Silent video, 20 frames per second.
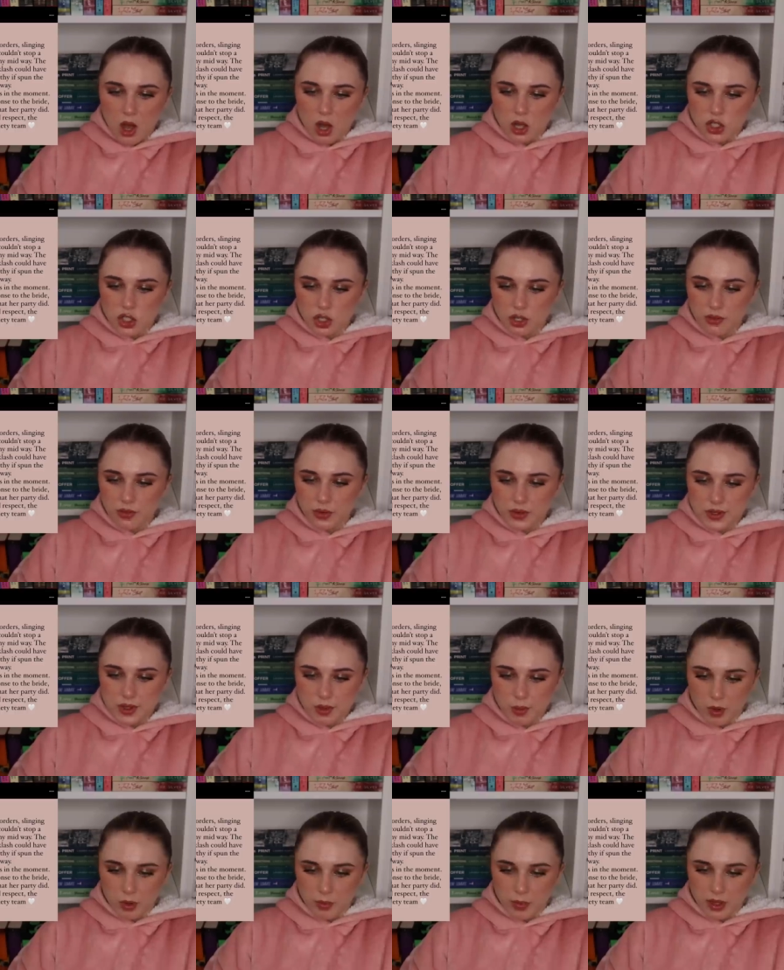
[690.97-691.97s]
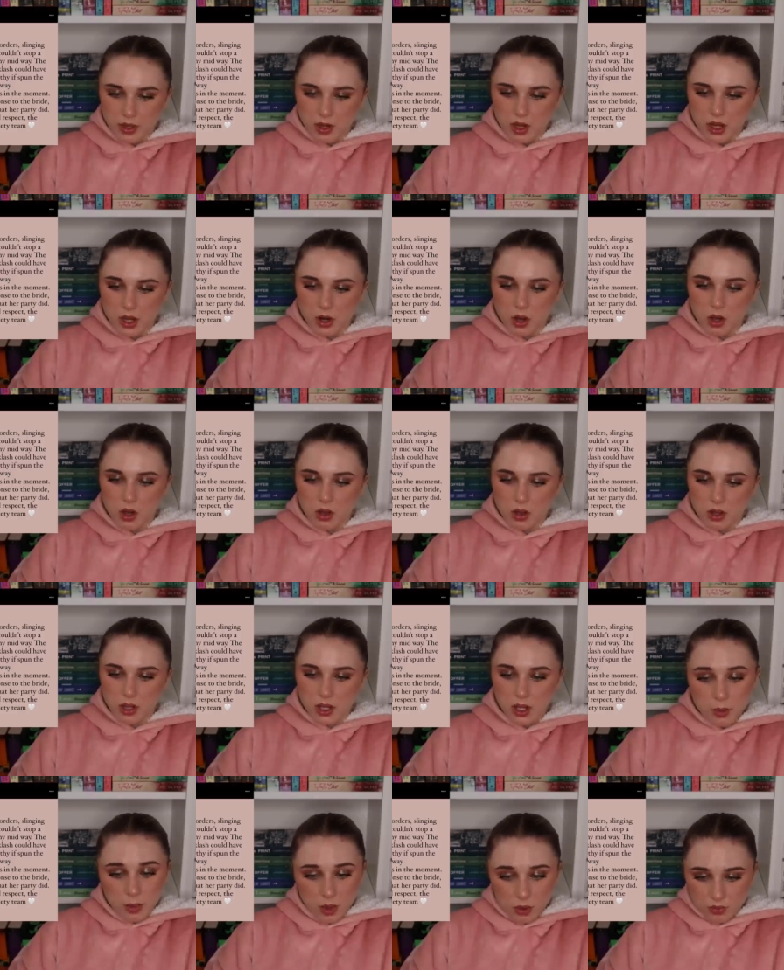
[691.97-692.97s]
Our shock froze in the moment. In our
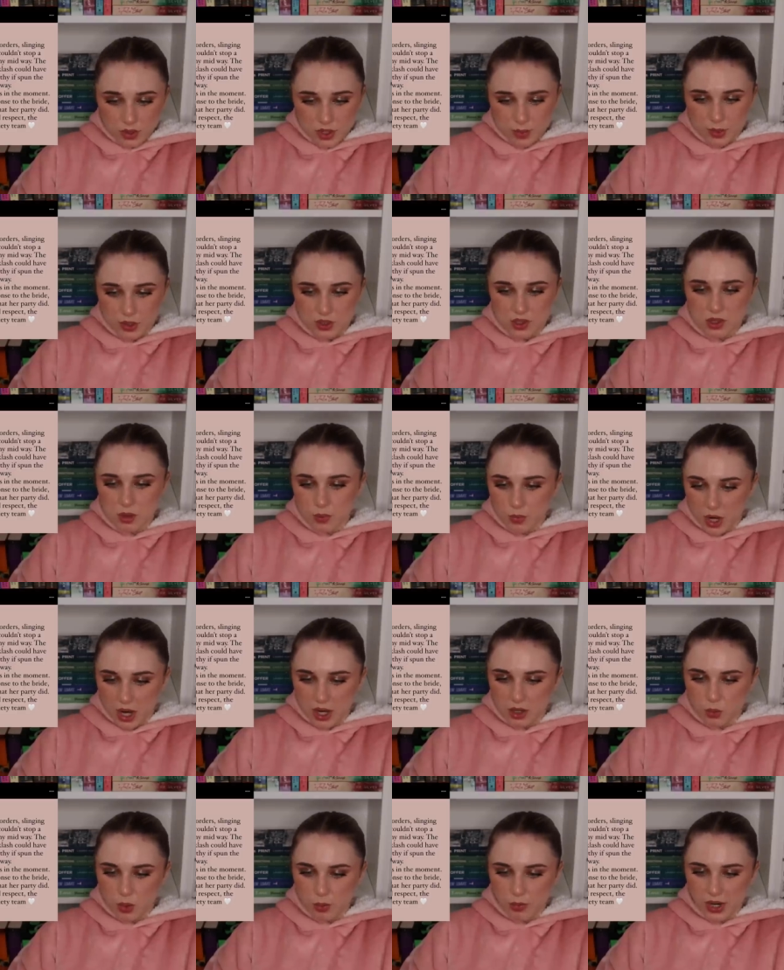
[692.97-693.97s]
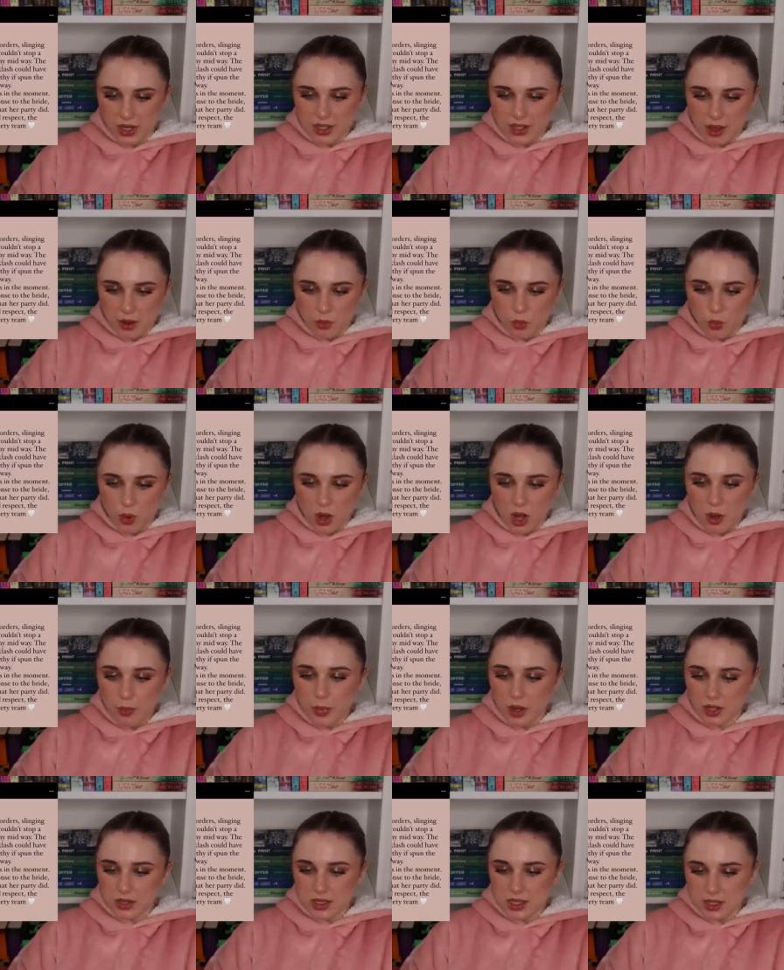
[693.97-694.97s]
email response to the bride, we break down what her
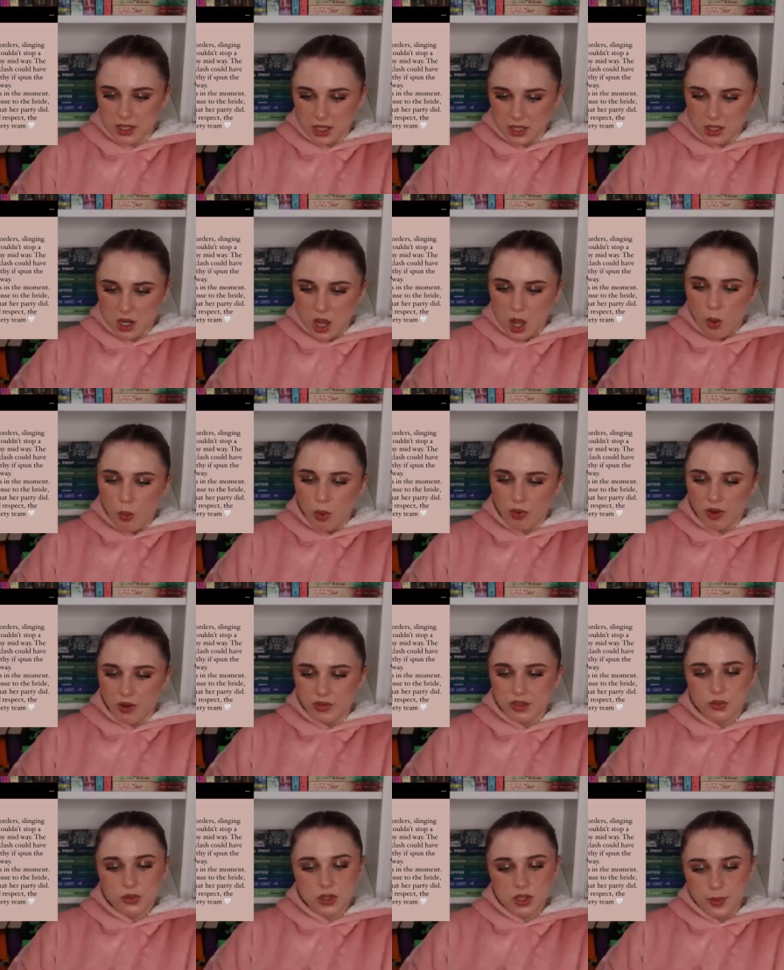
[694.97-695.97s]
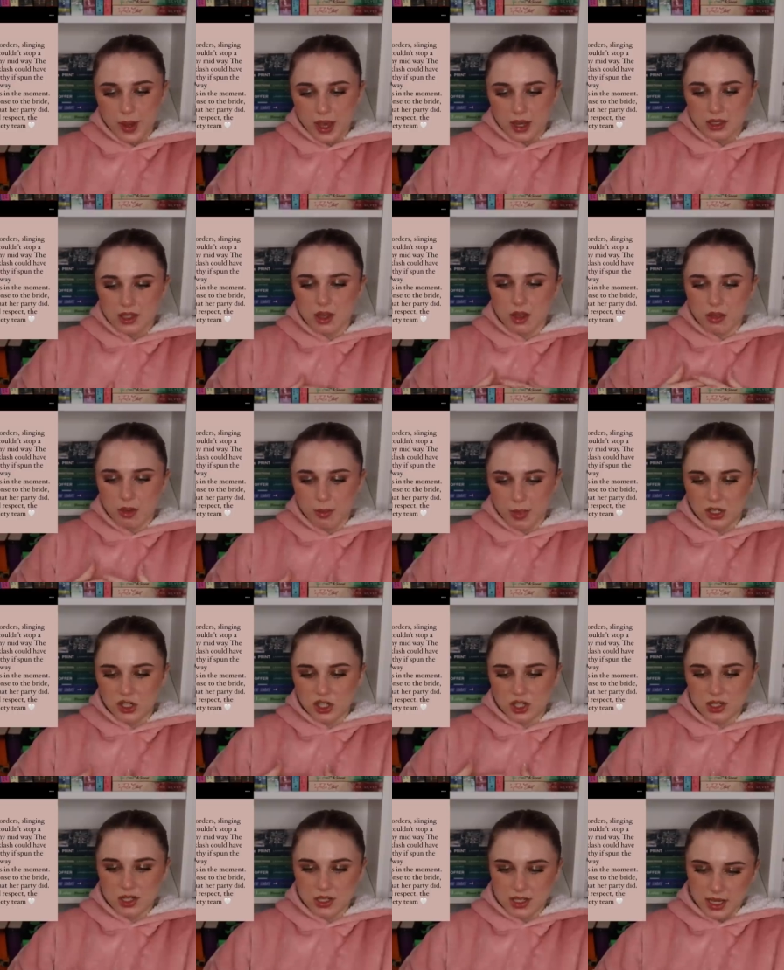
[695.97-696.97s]
party did with love and respect the
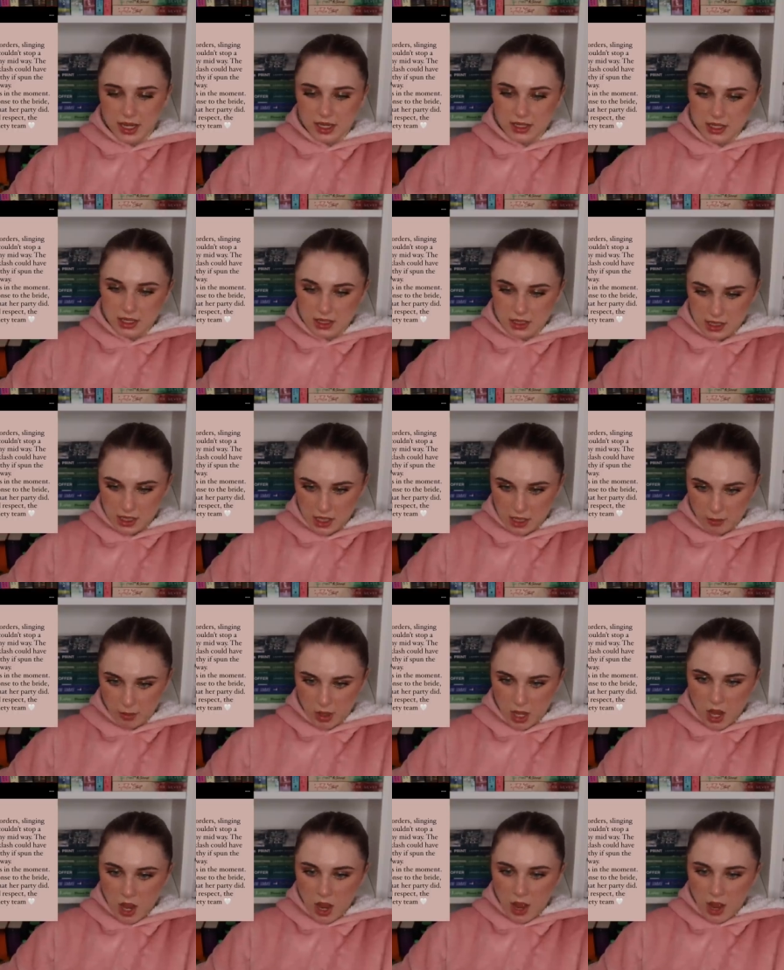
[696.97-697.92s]
Mansion Society team.